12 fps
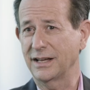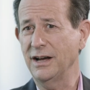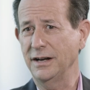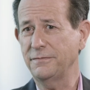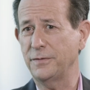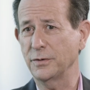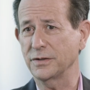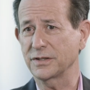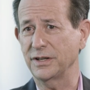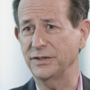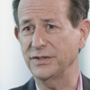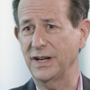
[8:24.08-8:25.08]
and kind of
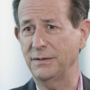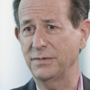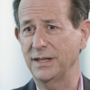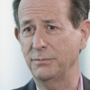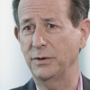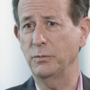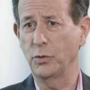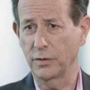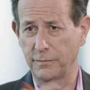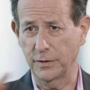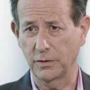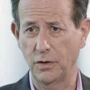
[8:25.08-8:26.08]
focused on the same thing, but
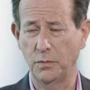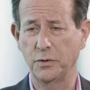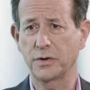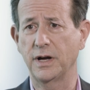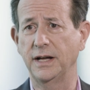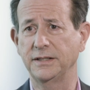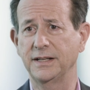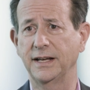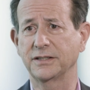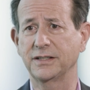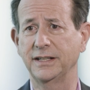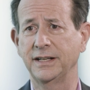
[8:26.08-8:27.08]
more of a global
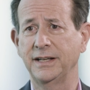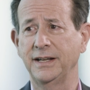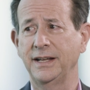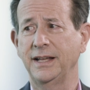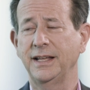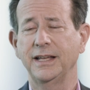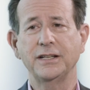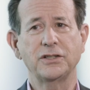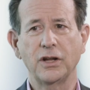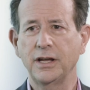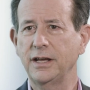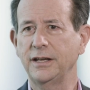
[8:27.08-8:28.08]
context that
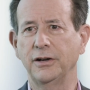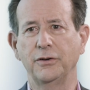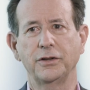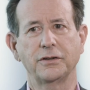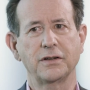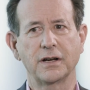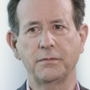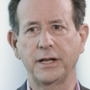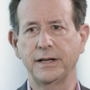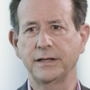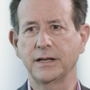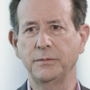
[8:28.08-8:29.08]
you know, you talk
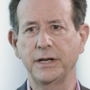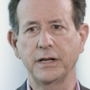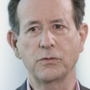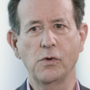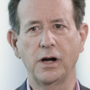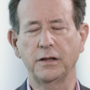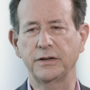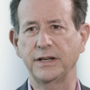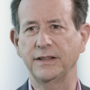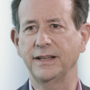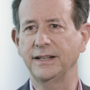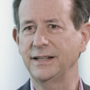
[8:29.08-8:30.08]
about income
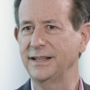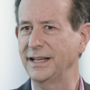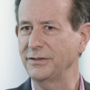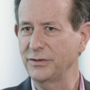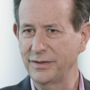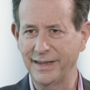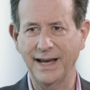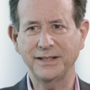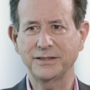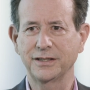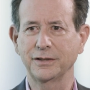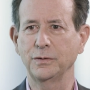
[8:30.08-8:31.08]
inequality,
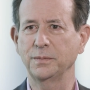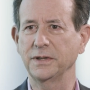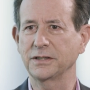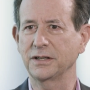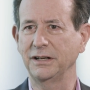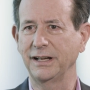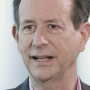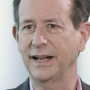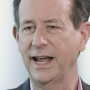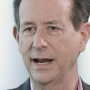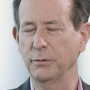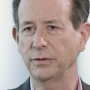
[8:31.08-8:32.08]
that's the group that's going to
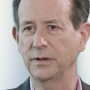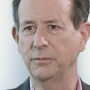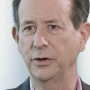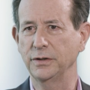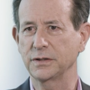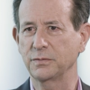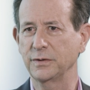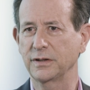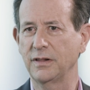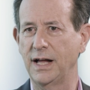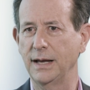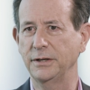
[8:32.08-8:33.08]
get hammered the most with
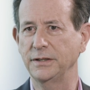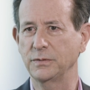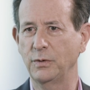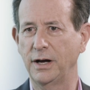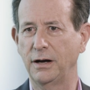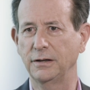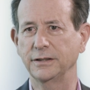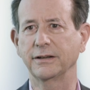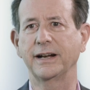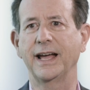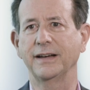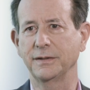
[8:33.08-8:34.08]
climate as well, and they're
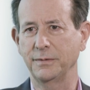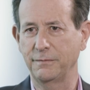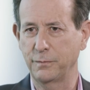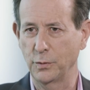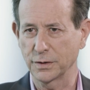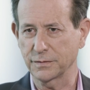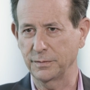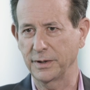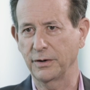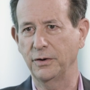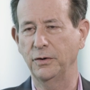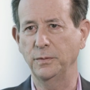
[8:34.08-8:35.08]
going to have to be forced from
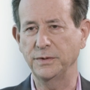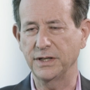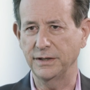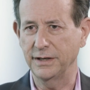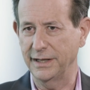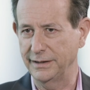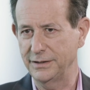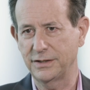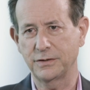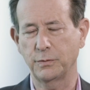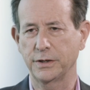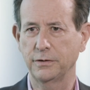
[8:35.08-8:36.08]
their homes, and this
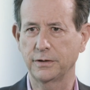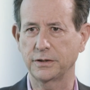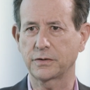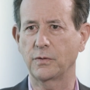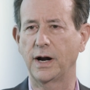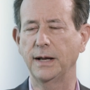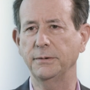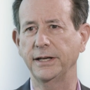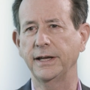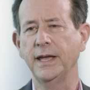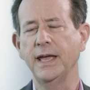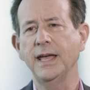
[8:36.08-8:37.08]
is what you're describing.